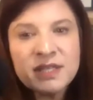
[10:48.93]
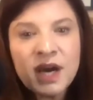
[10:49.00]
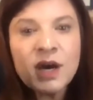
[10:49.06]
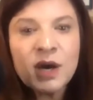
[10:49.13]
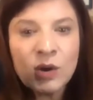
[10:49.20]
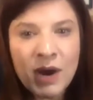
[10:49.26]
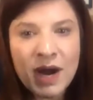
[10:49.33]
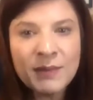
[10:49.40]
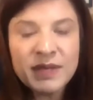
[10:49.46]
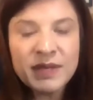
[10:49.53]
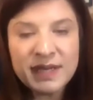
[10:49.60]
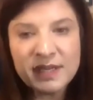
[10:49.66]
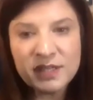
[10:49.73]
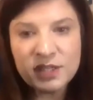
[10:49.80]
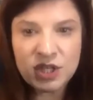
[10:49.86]
I'm going
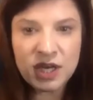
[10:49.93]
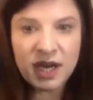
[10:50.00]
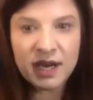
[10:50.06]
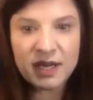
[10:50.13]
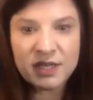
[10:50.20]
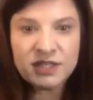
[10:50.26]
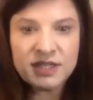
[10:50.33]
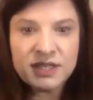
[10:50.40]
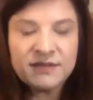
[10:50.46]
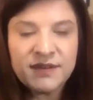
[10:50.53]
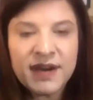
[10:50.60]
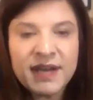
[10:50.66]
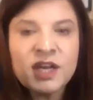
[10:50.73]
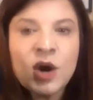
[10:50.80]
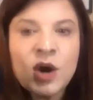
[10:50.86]
to get judged if
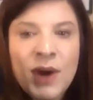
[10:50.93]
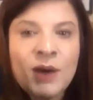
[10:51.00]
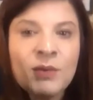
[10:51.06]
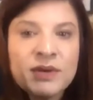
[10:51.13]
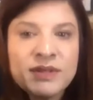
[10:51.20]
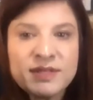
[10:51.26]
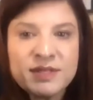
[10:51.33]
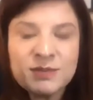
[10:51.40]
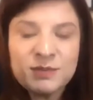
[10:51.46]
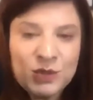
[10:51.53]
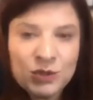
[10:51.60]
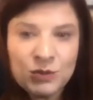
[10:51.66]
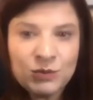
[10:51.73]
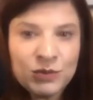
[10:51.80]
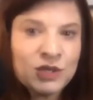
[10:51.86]
I go out with this
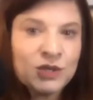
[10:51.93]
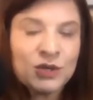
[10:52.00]
new book